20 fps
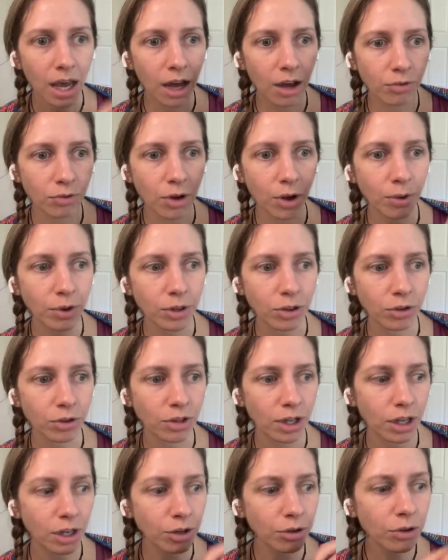of going through
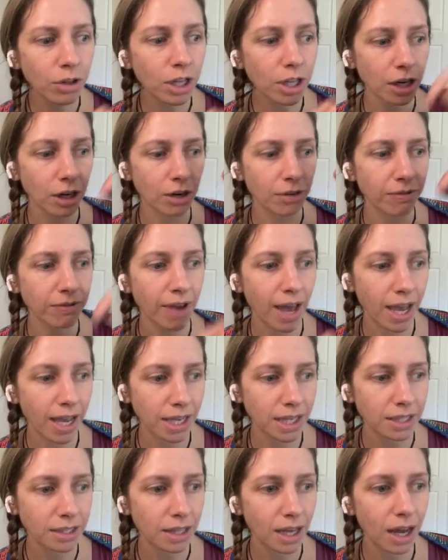the luteal
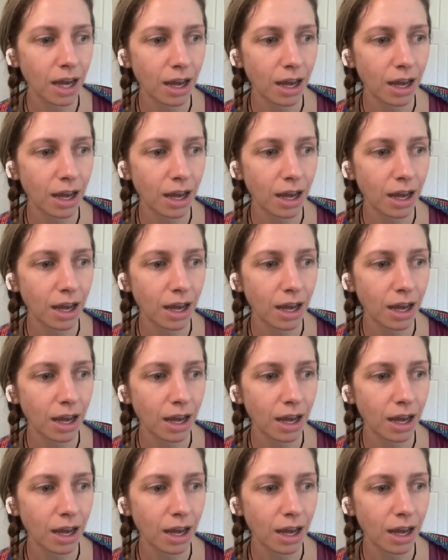phase